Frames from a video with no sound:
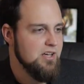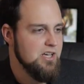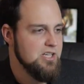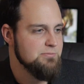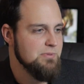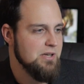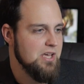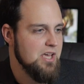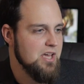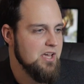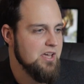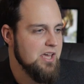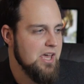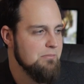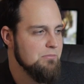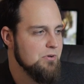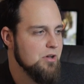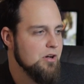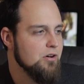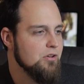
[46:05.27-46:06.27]
He's making a
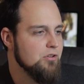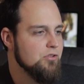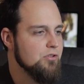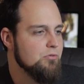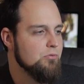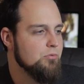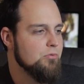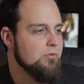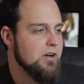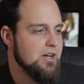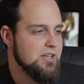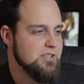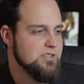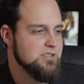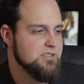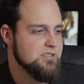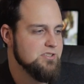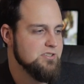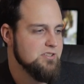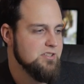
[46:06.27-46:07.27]
game called
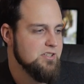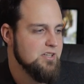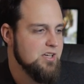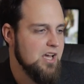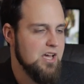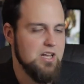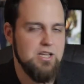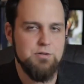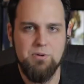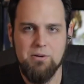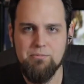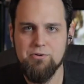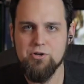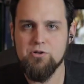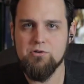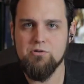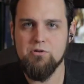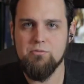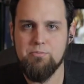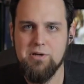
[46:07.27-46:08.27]
Rust, and it's probably
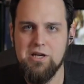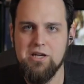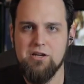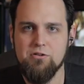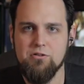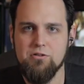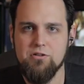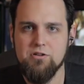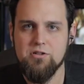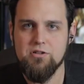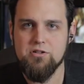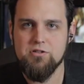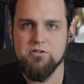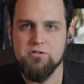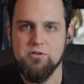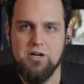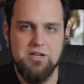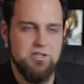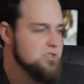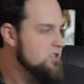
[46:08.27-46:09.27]
going to appeal
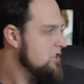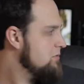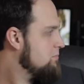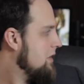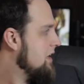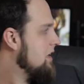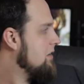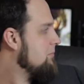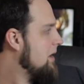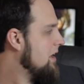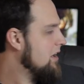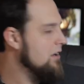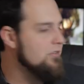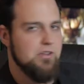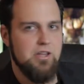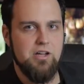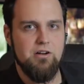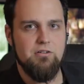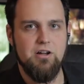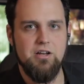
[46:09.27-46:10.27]
to... Actually, she's playing it back
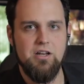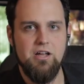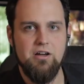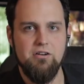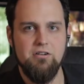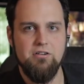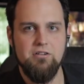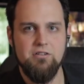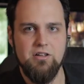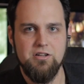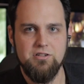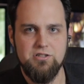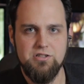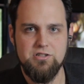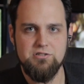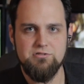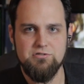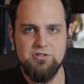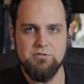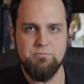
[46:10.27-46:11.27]
over there right now. Like She
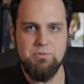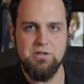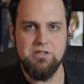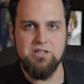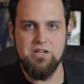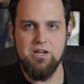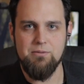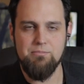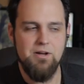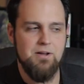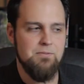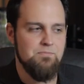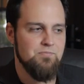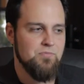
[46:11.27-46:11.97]
just, just picked it up.